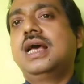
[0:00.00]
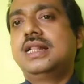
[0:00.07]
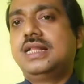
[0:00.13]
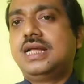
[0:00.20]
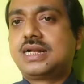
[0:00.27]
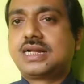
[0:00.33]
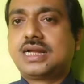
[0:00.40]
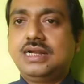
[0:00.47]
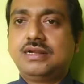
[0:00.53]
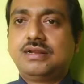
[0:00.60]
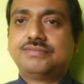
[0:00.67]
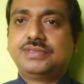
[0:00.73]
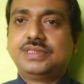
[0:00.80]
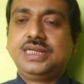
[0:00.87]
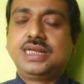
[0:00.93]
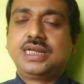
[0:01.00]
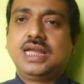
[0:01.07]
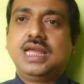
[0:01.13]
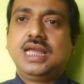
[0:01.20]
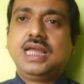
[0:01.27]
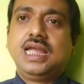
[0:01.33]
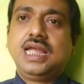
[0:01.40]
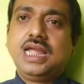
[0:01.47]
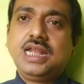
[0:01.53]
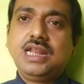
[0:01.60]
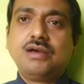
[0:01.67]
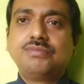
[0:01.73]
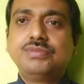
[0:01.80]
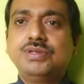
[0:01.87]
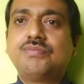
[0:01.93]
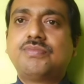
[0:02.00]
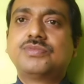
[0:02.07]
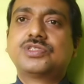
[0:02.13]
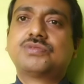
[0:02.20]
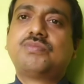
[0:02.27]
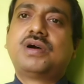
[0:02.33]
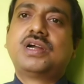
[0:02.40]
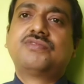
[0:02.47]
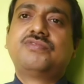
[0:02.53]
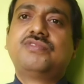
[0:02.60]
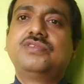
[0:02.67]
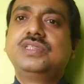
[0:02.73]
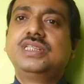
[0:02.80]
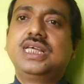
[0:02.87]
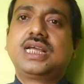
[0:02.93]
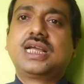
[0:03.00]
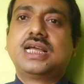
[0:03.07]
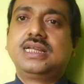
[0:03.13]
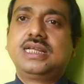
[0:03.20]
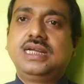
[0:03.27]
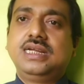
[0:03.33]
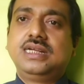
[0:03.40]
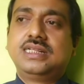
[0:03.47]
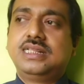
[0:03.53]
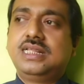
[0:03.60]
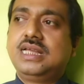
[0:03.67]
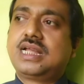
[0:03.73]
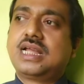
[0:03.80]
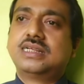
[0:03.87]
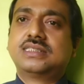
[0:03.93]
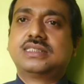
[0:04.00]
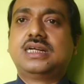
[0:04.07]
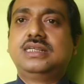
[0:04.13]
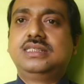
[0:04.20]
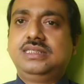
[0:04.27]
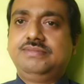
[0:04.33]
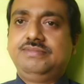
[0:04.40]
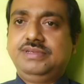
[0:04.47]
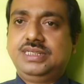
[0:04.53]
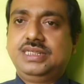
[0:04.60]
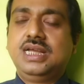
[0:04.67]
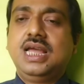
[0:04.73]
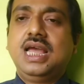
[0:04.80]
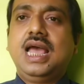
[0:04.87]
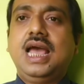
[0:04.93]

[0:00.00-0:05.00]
that kind of thing, any of the smartphone they can get, they can search a bit,